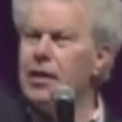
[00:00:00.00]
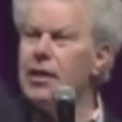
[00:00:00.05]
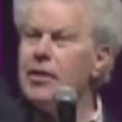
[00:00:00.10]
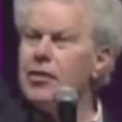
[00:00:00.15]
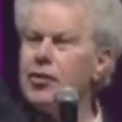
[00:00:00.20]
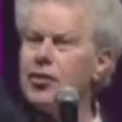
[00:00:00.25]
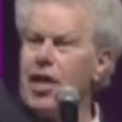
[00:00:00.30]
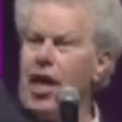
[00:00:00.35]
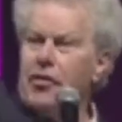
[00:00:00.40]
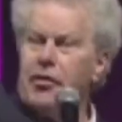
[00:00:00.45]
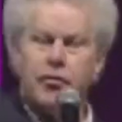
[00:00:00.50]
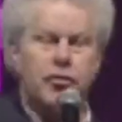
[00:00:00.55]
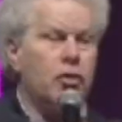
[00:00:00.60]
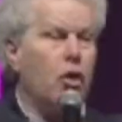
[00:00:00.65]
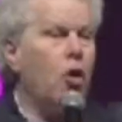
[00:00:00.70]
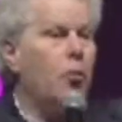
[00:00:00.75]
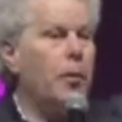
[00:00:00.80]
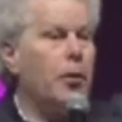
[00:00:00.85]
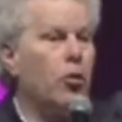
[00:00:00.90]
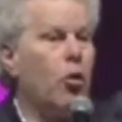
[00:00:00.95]

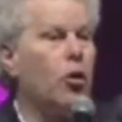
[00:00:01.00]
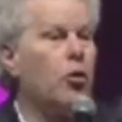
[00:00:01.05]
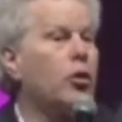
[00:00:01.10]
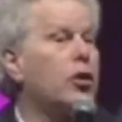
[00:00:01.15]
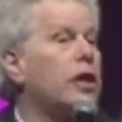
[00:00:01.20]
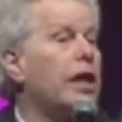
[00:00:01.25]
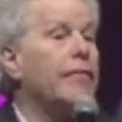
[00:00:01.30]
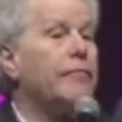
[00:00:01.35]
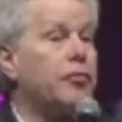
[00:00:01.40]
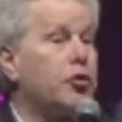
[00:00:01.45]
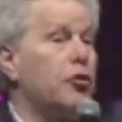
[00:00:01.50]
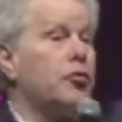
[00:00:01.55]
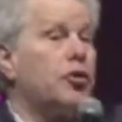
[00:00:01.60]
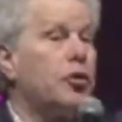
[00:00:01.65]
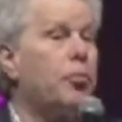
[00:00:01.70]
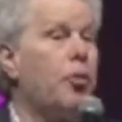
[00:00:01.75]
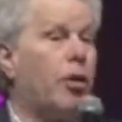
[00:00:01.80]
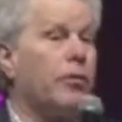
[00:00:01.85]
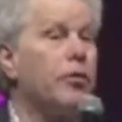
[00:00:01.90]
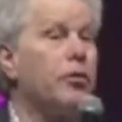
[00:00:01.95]
Stethoscope and autoclave. Turn to your
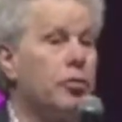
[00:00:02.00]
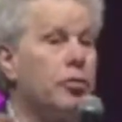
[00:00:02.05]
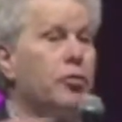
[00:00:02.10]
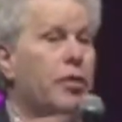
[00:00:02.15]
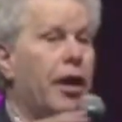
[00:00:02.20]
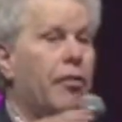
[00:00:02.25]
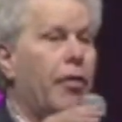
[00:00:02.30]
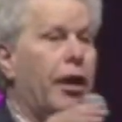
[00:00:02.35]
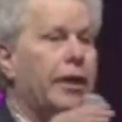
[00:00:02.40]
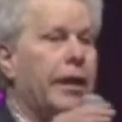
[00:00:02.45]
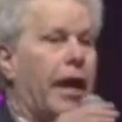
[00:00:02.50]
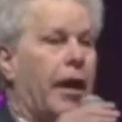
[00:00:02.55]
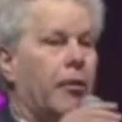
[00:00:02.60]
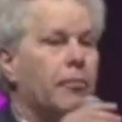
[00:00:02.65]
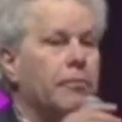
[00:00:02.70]
partner and do that right now.